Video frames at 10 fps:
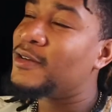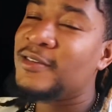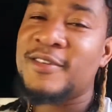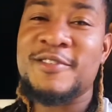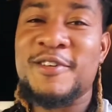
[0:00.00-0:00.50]

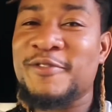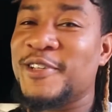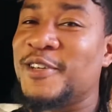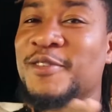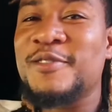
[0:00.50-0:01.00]
you know,
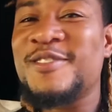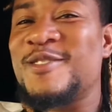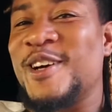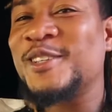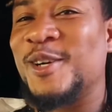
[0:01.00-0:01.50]
real
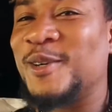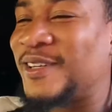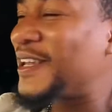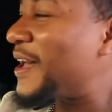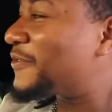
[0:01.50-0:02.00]
quick little
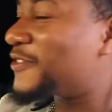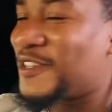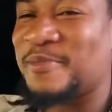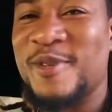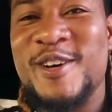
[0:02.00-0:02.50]
clap for your
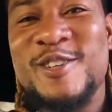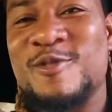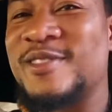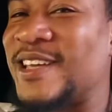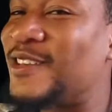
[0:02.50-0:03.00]
boy
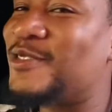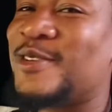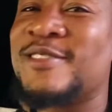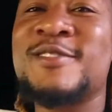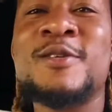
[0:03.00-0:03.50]
doing things on
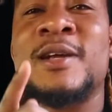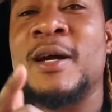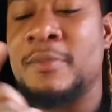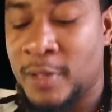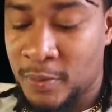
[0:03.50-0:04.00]
his own like
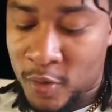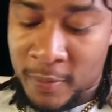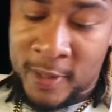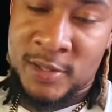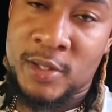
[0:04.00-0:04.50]
a big boy,
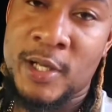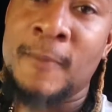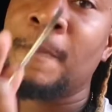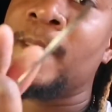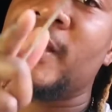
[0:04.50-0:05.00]
man. So yeah,
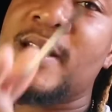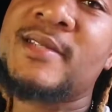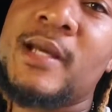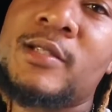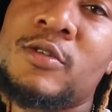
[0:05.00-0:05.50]
y'all
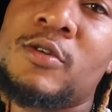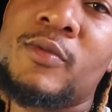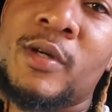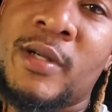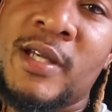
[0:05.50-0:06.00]
stay tuned. We're
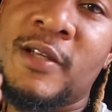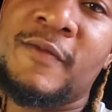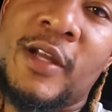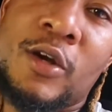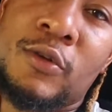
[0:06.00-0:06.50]
gonna keep the
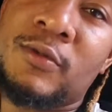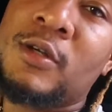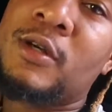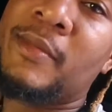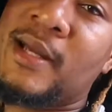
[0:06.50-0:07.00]
video
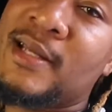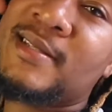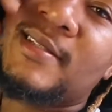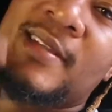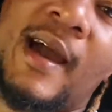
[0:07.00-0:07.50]
rolling, man.
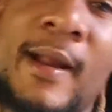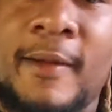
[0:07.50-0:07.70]
Let's get it.